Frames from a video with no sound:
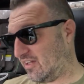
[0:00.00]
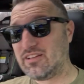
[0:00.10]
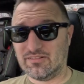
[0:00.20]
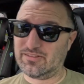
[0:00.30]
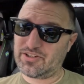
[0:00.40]

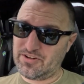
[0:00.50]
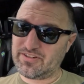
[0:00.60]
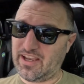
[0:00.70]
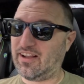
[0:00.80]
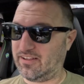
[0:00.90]
Well, sure
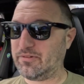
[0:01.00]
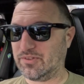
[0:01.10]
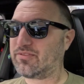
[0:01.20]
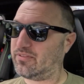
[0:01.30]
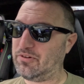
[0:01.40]
as hell, it
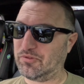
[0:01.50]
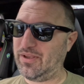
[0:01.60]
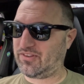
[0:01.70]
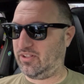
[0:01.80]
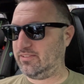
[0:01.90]
was
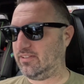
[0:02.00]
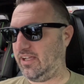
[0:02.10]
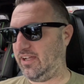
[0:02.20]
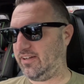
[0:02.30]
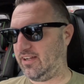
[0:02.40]
missing.
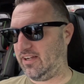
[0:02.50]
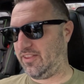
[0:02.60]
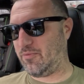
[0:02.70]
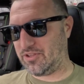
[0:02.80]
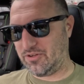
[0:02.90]
And
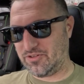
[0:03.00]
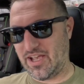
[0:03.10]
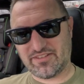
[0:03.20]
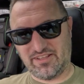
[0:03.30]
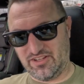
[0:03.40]
they went to go
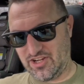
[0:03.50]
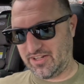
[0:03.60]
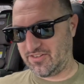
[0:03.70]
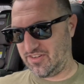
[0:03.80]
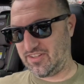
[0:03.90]
test the
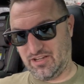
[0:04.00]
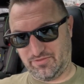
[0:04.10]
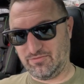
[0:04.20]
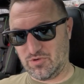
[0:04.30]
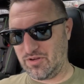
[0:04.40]
injectors and stuff,
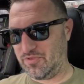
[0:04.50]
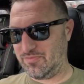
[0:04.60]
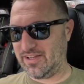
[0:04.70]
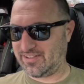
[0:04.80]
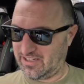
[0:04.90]
and one of them was
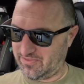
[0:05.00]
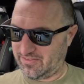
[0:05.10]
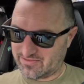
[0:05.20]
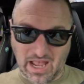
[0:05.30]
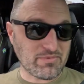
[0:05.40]
messed up.
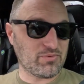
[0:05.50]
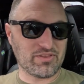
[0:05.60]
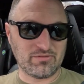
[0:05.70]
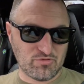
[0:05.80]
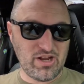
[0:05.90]
Tapped it with
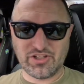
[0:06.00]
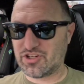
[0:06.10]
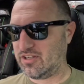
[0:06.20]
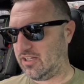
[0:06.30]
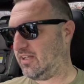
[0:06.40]
a
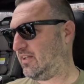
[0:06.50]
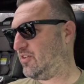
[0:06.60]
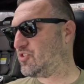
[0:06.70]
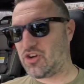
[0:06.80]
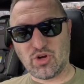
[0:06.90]
wrench.
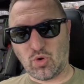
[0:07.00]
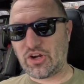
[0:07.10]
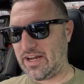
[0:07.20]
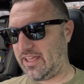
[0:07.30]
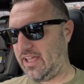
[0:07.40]
Started
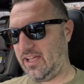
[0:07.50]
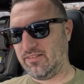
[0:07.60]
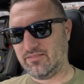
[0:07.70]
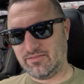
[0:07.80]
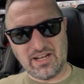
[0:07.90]
working
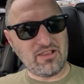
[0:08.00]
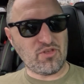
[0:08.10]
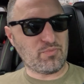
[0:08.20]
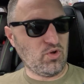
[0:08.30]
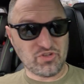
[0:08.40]
again, did
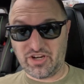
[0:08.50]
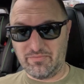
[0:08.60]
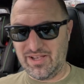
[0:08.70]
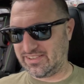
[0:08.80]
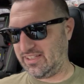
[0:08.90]
another pull, started
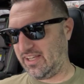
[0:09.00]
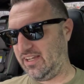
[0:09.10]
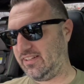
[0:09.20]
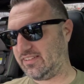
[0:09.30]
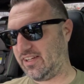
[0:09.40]
missing
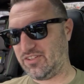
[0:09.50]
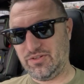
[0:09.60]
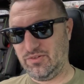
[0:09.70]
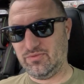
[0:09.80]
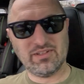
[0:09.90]
again. He's like,
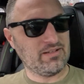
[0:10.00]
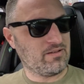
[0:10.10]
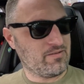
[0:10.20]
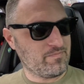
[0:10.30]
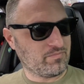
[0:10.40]
dude,
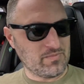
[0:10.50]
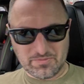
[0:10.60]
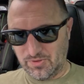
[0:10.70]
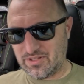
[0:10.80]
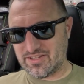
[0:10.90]
let's
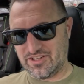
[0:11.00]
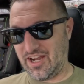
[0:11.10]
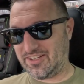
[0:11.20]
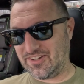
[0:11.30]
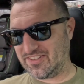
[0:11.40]
pull these
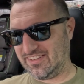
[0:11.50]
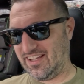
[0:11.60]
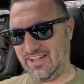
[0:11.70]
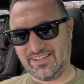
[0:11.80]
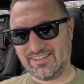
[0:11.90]
injectors and
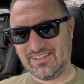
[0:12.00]
like